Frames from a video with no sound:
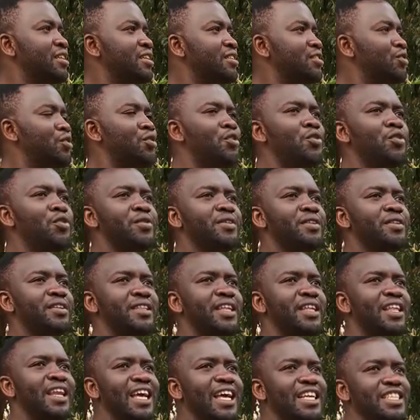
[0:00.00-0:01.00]
So
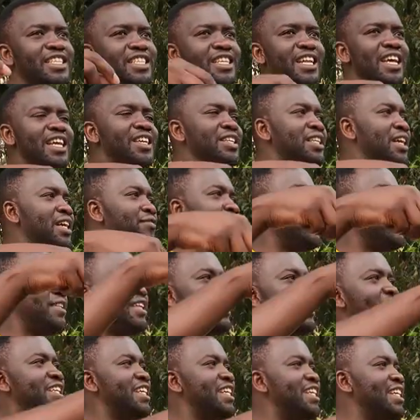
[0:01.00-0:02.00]
the last night after
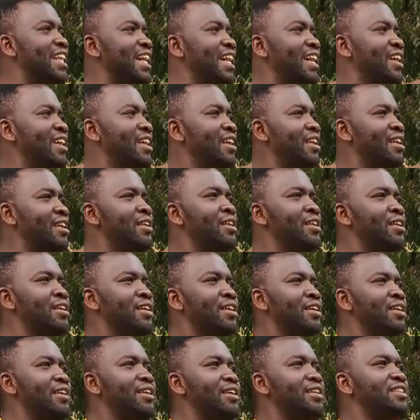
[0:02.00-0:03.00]
the dinner
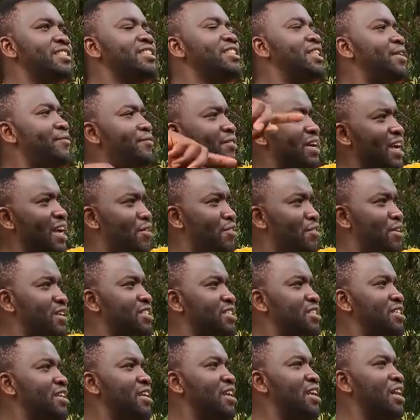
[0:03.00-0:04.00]
is the
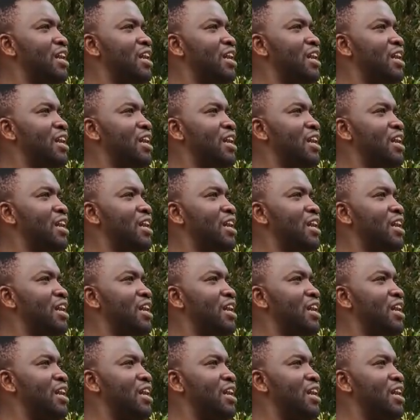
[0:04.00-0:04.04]
fireworks.